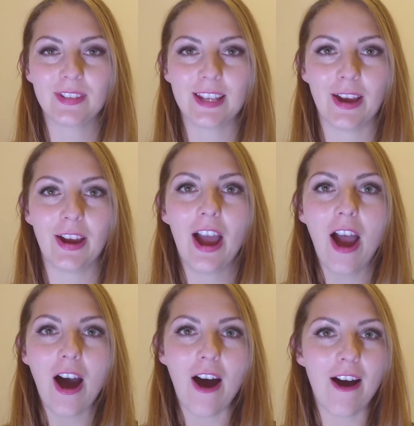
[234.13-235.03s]
So
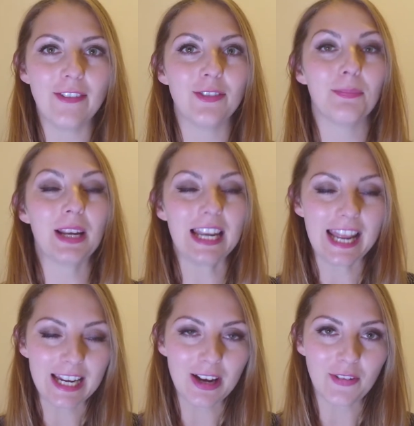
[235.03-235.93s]
I've got
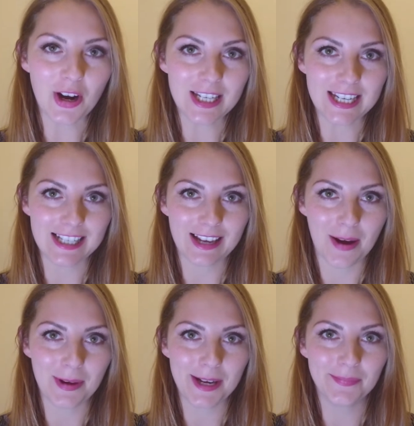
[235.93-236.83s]
plenty of ideas
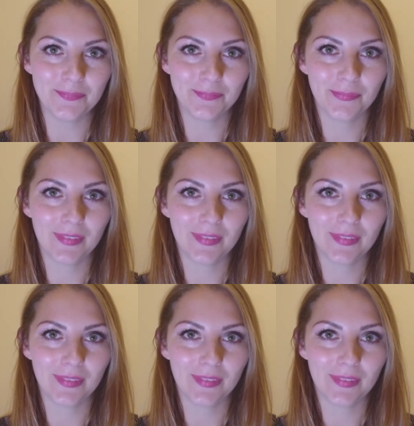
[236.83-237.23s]
coming,